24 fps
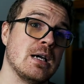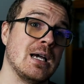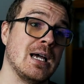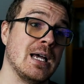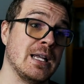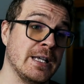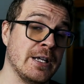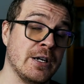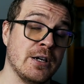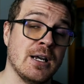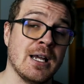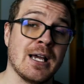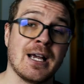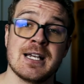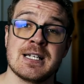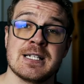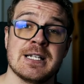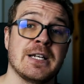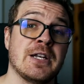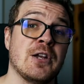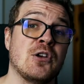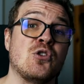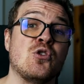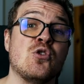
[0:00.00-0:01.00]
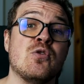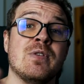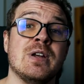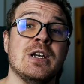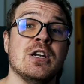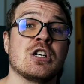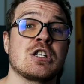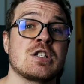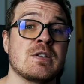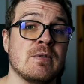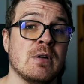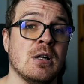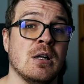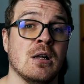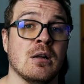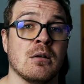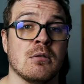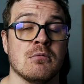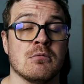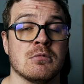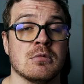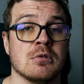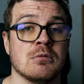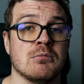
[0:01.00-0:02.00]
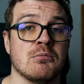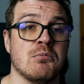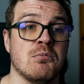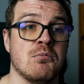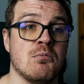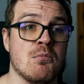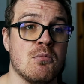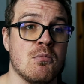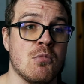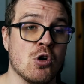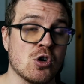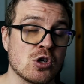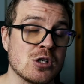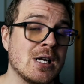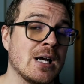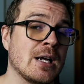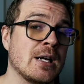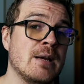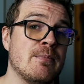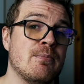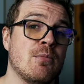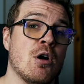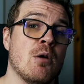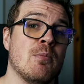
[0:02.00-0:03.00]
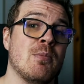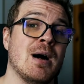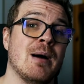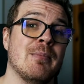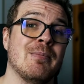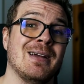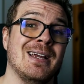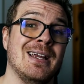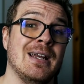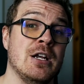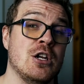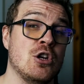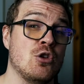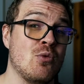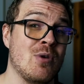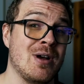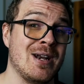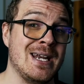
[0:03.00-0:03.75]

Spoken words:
And then, like I said, the new videos will most likely pop up in